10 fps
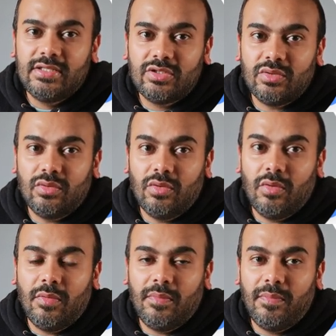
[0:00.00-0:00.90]

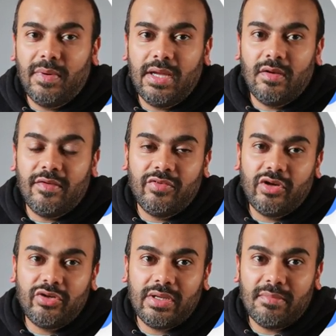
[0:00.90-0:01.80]
So, but if
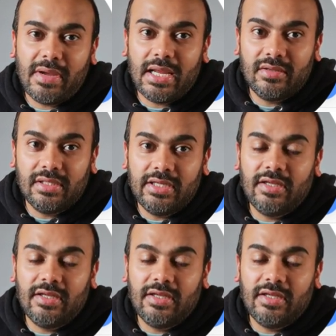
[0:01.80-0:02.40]
you're doing it manually,